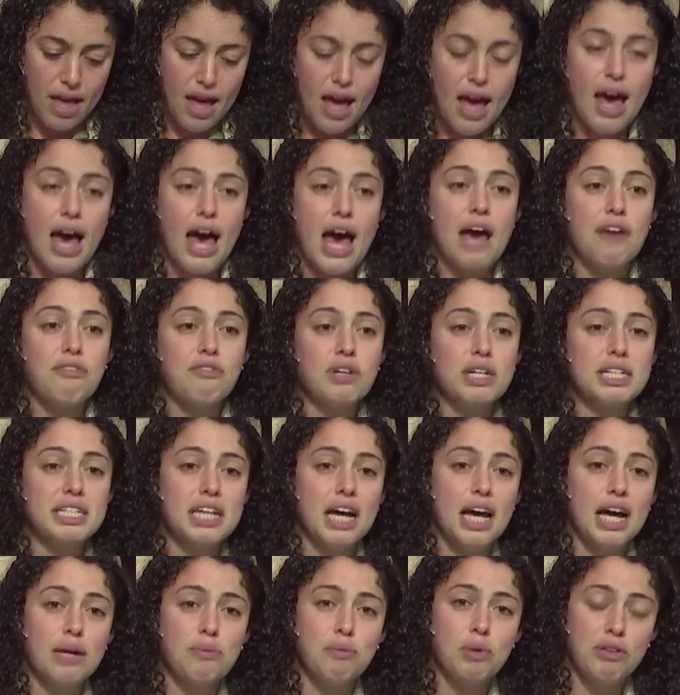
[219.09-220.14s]
Every
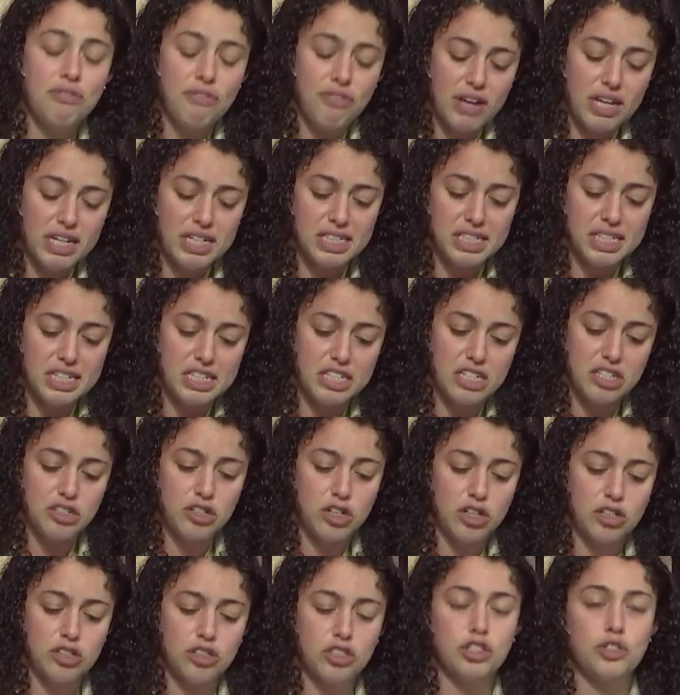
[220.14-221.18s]
time we face this
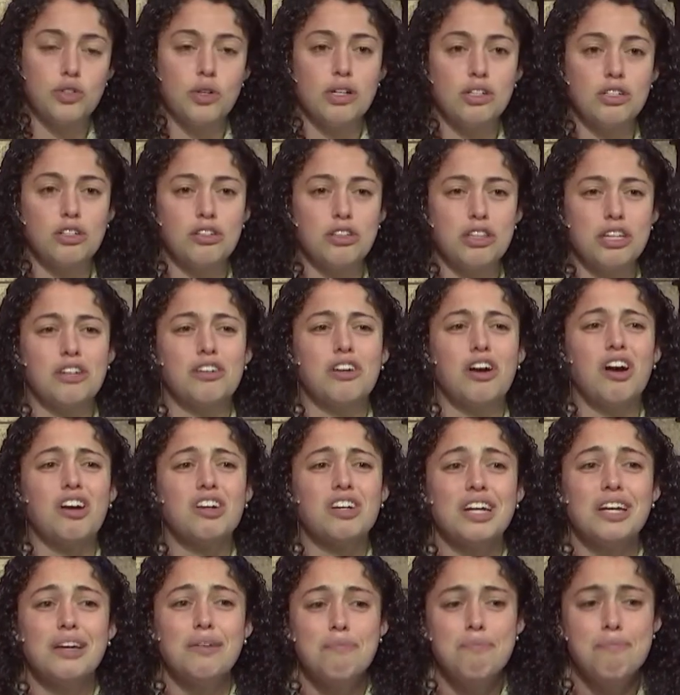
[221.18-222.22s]
internal struggle, there are
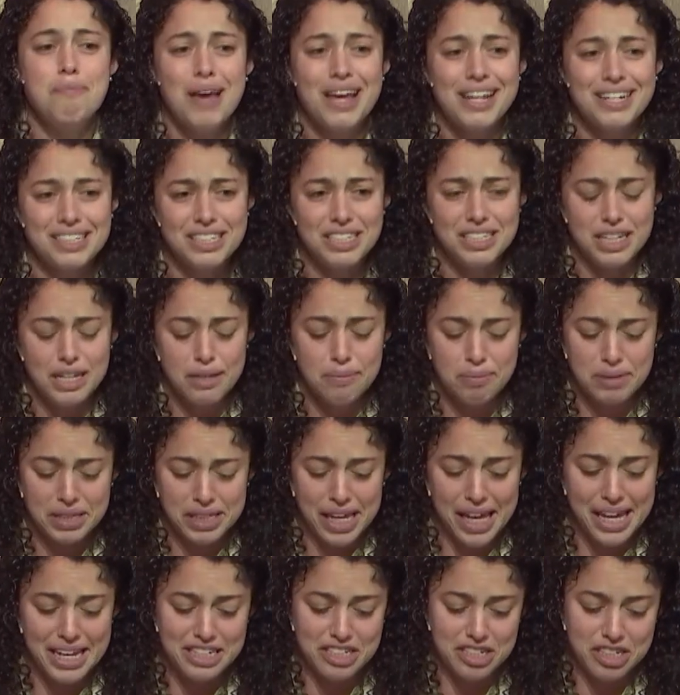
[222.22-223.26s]
immense
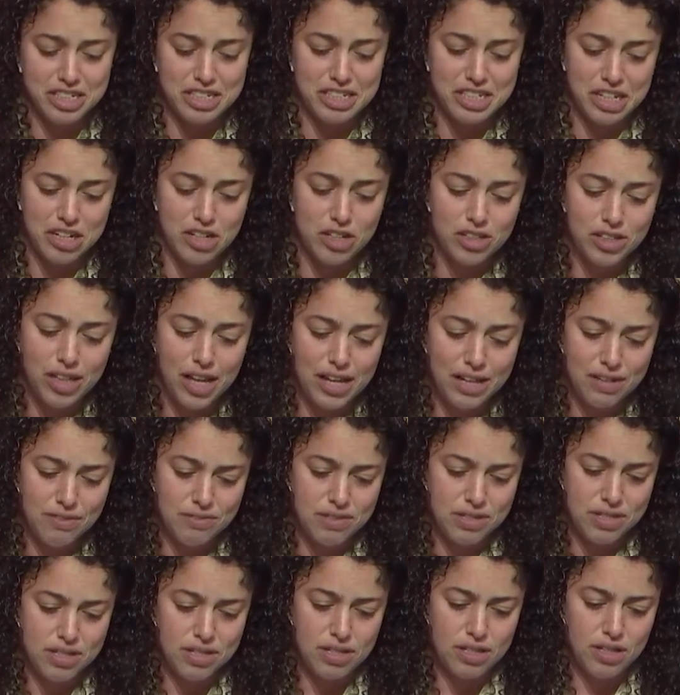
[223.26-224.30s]
implications in our
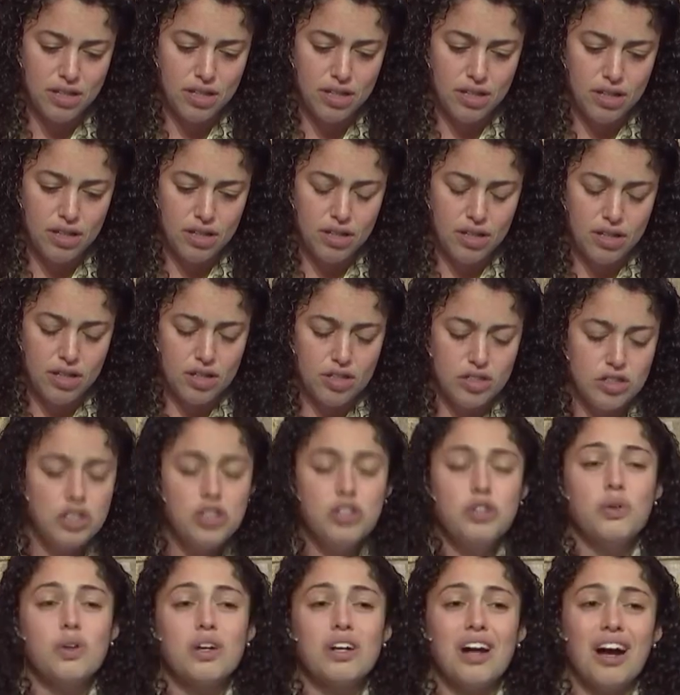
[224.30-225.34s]
lives. Due to
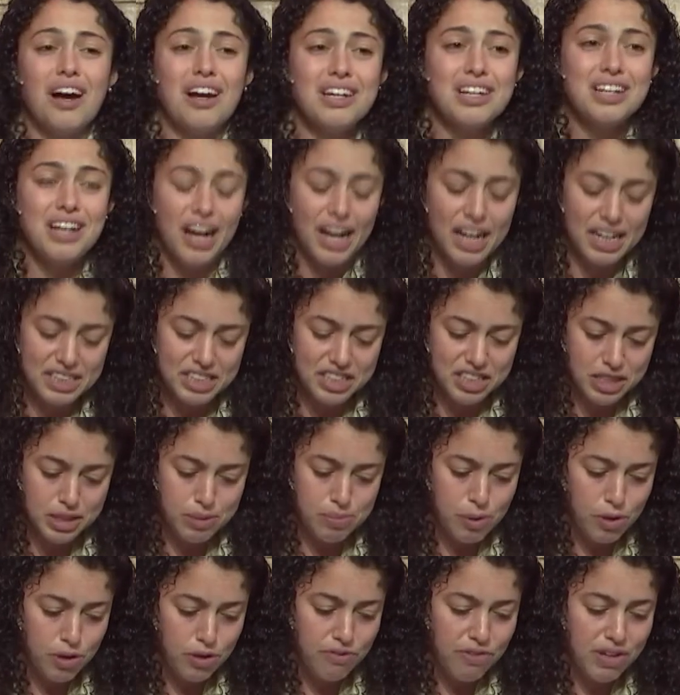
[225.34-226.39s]
our unconscious
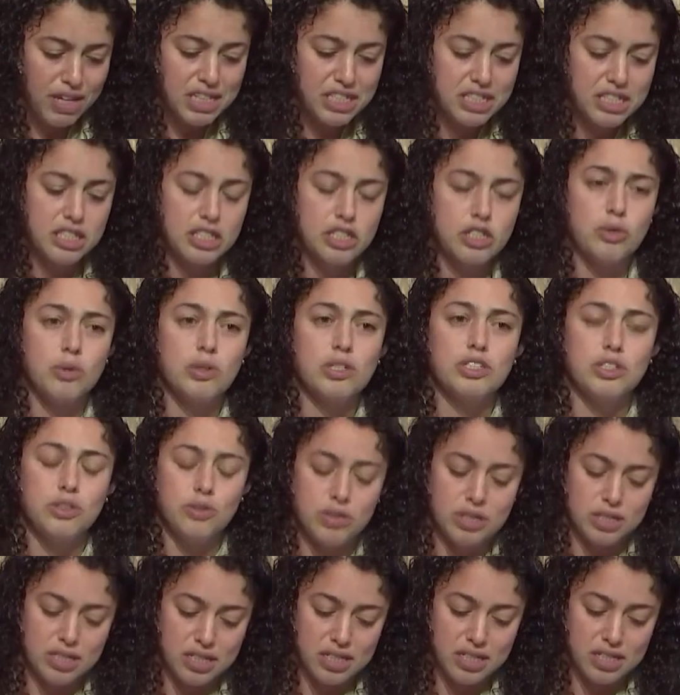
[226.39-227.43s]
motivation to reduce
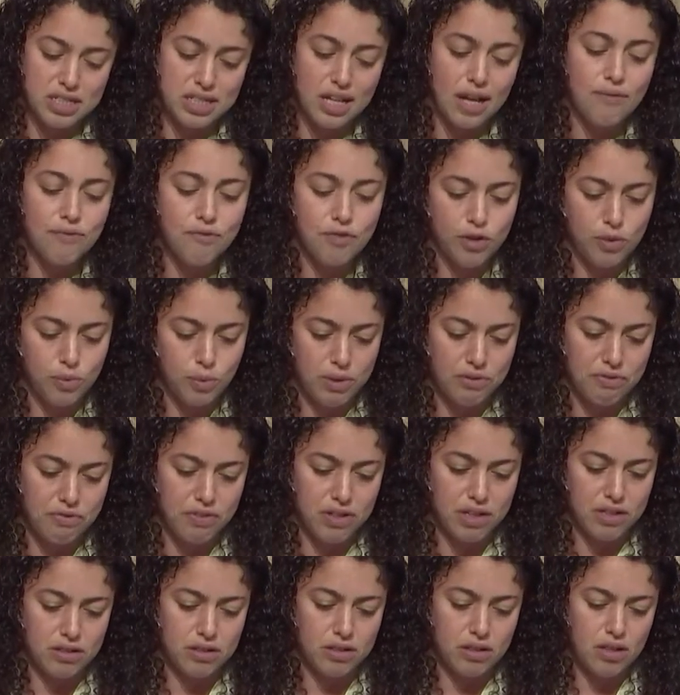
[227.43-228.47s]
the discomfort we
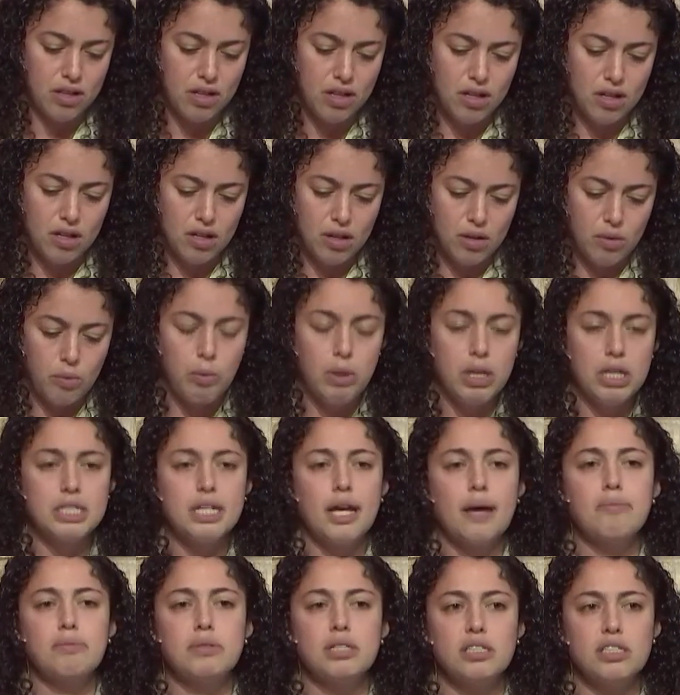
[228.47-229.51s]
feel, we
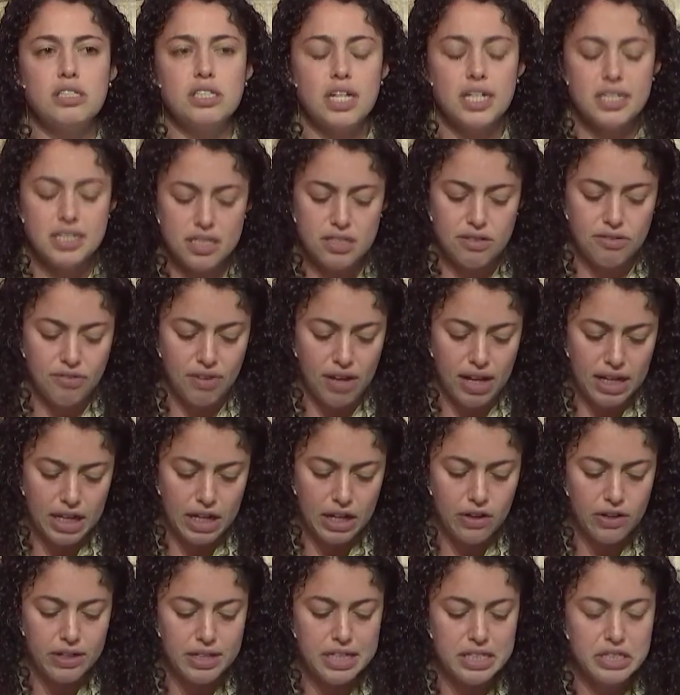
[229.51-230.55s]
attempt to justify
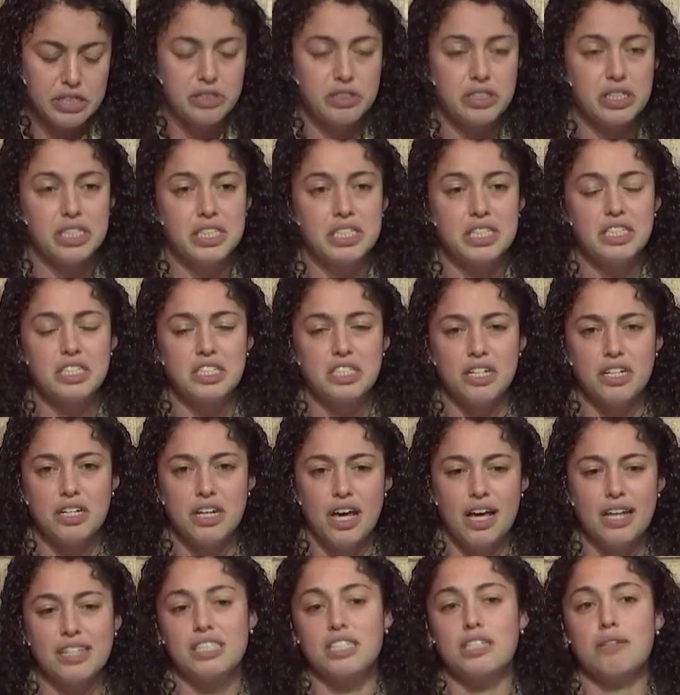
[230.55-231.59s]
our initial decision
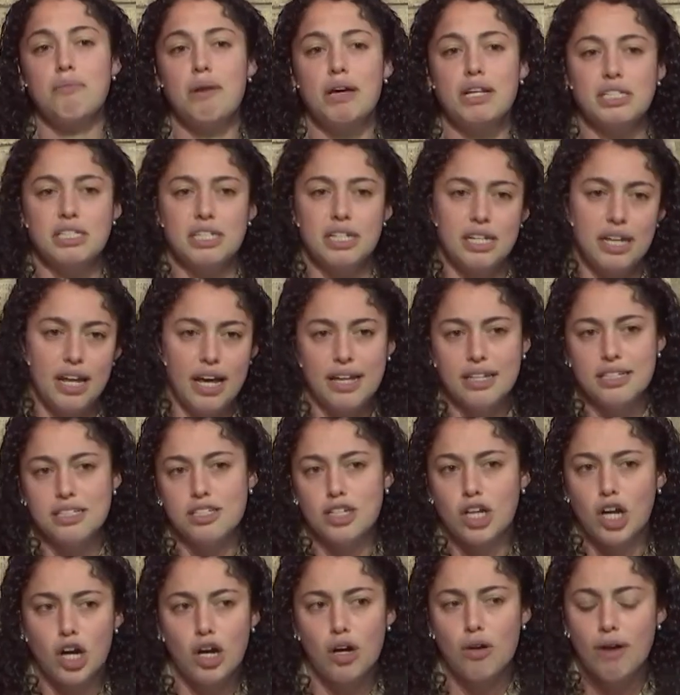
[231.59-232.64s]
and cement it as
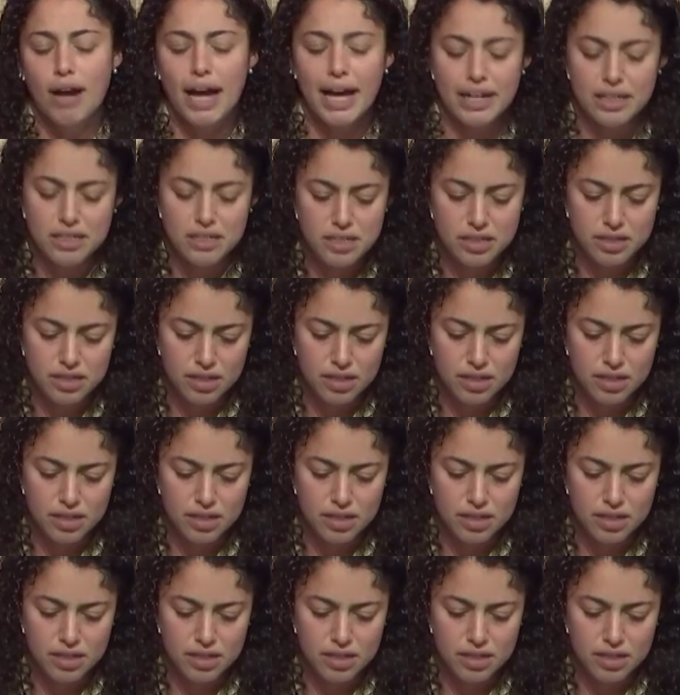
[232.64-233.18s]
correct.